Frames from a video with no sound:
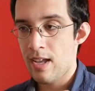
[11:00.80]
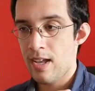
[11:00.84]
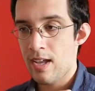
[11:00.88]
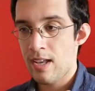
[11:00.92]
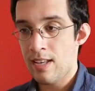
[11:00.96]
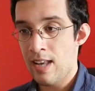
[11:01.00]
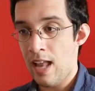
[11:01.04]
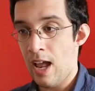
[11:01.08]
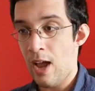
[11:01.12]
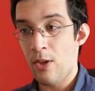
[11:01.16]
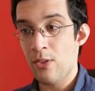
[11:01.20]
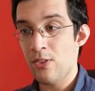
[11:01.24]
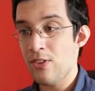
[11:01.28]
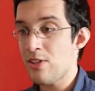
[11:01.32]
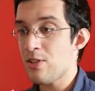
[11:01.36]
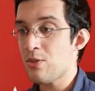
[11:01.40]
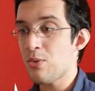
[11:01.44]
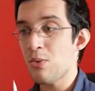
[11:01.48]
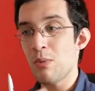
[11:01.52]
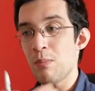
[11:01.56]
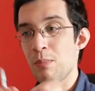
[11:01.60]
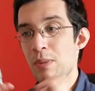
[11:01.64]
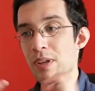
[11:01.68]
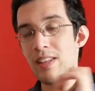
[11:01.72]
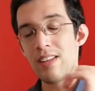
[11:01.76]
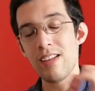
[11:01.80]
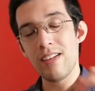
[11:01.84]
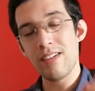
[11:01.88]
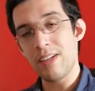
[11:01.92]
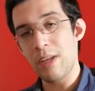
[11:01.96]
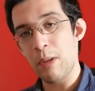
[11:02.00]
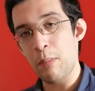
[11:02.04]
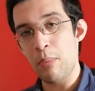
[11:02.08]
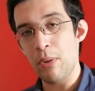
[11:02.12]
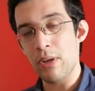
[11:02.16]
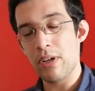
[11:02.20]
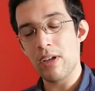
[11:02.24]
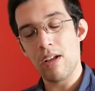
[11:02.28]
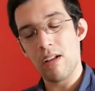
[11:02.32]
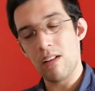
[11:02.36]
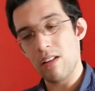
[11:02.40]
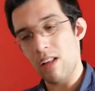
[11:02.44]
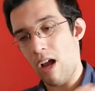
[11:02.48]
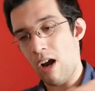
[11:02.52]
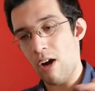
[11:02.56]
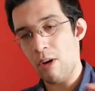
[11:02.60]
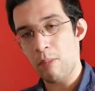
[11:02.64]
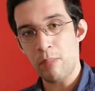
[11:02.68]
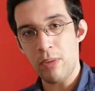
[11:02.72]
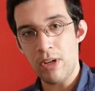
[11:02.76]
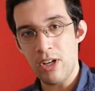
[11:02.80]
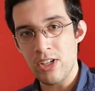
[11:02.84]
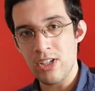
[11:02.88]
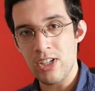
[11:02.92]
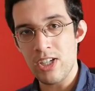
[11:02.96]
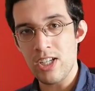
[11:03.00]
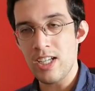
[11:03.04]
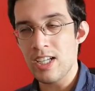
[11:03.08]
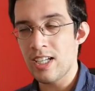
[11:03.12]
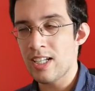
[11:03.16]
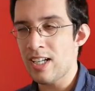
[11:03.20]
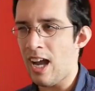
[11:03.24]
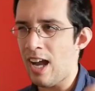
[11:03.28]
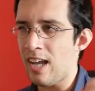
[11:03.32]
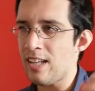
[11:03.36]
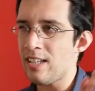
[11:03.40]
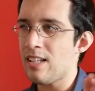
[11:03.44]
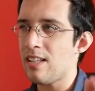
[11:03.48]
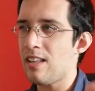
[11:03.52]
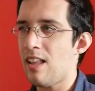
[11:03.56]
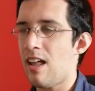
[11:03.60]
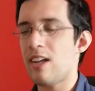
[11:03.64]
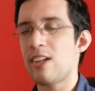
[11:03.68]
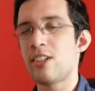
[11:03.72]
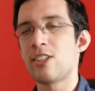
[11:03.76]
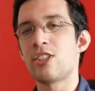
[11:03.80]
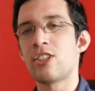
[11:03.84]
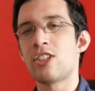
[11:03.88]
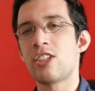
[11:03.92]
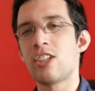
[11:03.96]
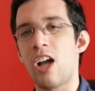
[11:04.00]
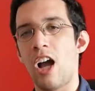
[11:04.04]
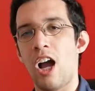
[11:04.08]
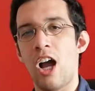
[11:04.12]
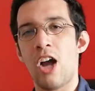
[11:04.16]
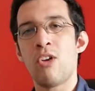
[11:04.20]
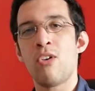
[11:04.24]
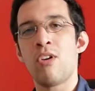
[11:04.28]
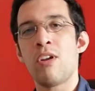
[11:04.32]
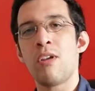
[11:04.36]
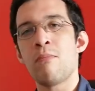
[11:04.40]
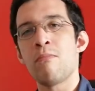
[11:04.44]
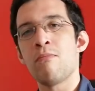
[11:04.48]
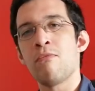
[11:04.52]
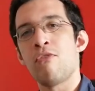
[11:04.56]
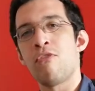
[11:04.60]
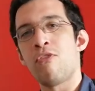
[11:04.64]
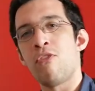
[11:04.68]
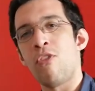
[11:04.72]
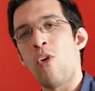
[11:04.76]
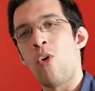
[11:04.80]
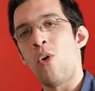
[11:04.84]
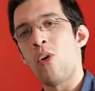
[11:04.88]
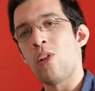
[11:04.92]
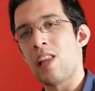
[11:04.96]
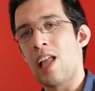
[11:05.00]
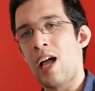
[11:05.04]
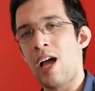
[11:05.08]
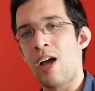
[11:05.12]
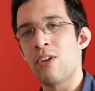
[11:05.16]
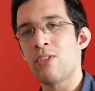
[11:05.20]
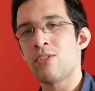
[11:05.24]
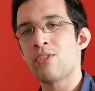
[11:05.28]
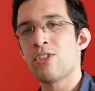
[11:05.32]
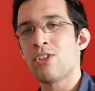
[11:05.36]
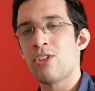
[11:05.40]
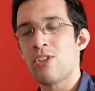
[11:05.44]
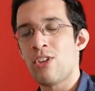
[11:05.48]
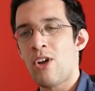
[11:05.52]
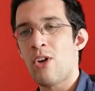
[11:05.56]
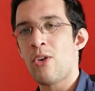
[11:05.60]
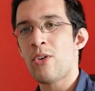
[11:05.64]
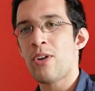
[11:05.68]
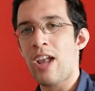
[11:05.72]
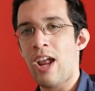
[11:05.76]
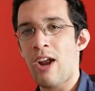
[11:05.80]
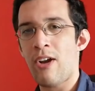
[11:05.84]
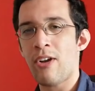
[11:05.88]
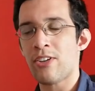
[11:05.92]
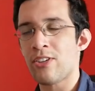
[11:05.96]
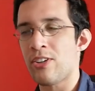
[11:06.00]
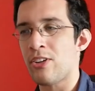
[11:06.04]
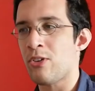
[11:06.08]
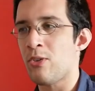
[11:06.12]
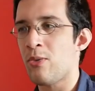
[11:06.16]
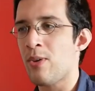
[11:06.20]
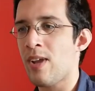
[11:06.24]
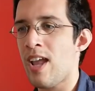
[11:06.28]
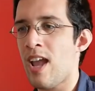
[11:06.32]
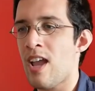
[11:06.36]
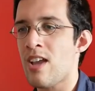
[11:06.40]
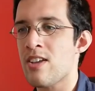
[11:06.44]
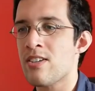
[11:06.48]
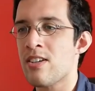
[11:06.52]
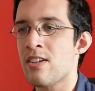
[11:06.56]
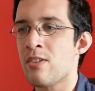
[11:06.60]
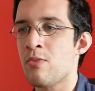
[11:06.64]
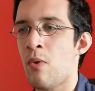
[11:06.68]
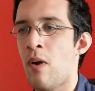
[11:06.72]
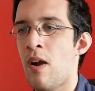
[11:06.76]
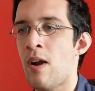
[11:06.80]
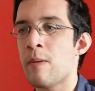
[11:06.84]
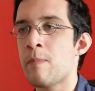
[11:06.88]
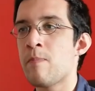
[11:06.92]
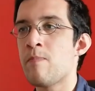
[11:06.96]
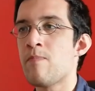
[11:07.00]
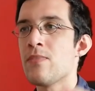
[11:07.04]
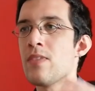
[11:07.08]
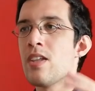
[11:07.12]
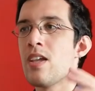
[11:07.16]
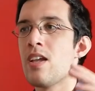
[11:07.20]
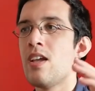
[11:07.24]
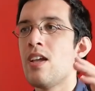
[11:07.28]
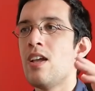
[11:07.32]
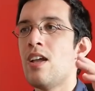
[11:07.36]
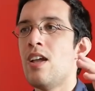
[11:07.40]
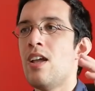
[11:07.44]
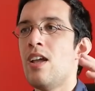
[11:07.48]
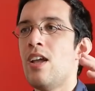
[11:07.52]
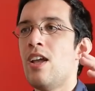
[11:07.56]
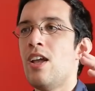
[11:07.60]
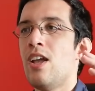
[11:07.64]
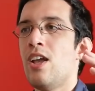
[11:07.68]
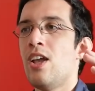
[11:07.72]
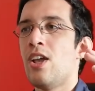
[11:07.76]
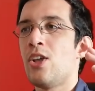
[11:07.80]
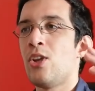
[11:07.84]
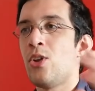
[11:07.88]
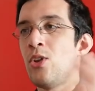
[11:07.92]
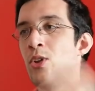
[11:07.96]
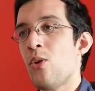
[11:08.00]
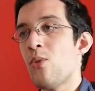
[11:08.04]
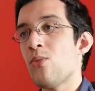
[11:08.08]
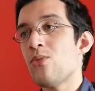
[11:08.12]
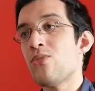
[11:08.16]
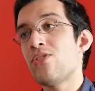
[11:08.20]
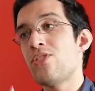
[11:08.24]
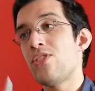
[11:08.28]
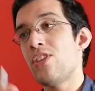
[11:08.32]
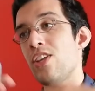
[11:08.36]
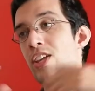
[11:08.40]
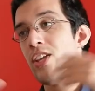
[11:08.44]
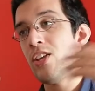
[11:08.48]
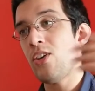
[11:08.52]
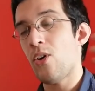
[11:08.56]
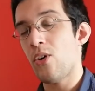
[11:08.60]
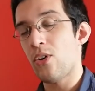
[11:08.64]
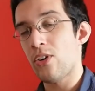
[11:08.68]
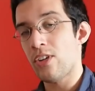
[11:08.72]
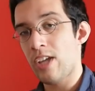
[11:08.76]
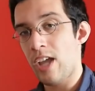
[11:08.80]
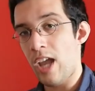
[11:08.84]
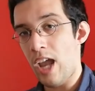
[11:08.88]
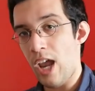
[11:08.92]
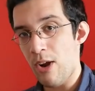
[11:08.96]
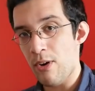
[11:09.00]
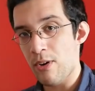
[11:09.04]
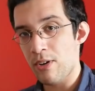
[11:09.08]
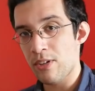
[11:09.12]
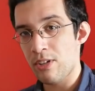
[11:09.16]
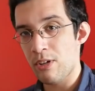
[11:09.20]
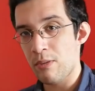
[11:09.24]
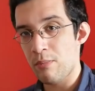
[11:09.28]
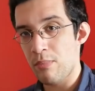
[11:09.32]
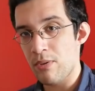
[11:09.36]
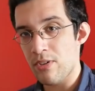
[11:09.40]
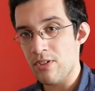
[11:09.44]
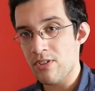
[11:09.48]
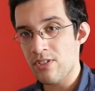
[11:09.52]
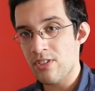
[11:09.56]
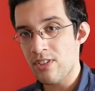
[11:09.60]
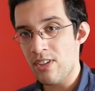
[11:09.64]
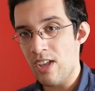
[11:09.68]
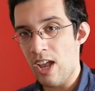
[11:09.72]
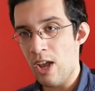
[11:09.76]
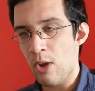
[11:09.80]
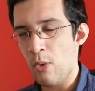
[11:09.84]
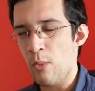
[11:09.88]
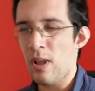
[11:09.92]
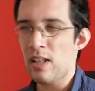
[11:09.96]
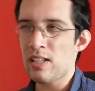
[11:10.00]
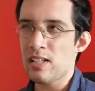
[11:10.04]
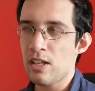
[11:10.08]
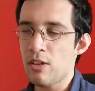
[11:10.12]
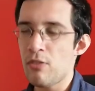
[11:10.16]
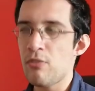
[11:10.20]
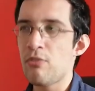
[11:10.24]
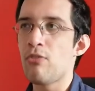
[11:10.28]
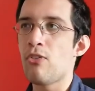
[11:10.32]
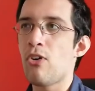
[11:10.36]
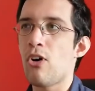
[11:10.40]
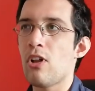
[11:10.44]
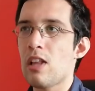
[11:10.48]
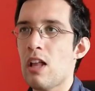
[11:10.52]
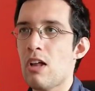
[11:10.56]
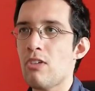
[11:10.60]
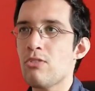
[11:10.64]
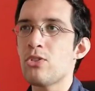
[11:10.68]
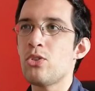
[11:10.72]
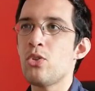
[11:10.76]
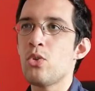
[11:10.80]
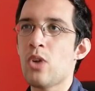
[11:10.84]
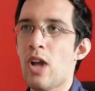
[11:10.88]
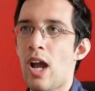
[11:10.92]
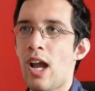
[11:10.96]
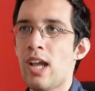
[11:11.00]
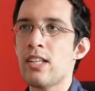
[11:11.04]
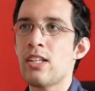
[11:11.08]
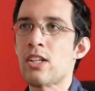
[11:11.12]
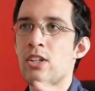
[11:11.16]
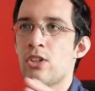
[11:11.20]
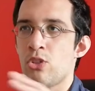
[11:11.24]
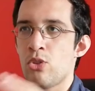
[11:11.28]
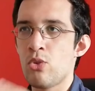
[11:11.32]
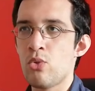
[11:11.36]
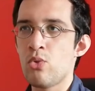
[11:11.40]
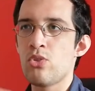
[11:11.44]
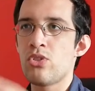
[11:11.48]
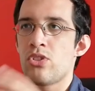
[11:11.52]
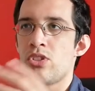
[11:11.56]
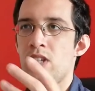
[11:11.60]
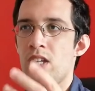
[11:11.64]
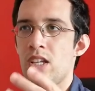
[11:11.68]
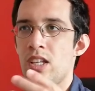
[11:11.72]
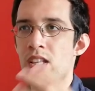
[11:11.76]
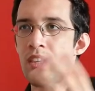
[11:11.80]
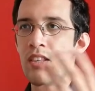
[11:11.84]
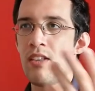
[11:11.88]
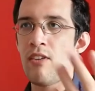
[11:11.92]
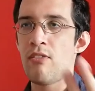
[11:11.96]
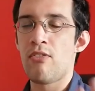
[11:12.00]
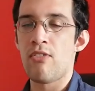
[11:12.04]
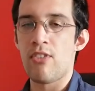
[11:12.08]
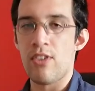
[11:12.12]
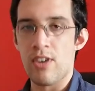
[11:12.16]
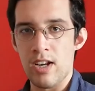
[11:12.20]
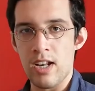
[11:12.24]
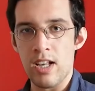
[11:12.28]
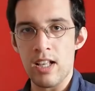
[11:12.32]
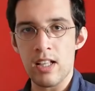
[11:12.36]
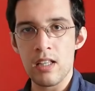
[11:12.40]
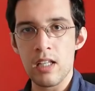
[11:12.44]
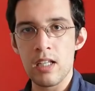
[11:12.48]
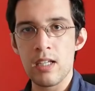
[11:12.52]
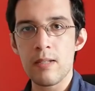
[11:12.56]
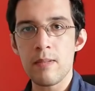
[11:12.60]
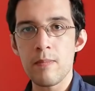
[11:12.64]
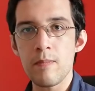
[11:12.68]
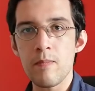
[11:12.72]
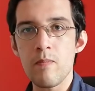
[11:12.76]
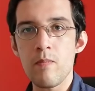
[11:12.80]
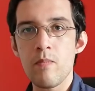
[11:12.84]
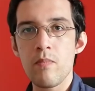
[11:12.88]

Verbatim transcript: now this will be the typical rpg kind of like skyrim fallout you know character creation where you don't see your character per se well in fallout you kind of do see the vanilla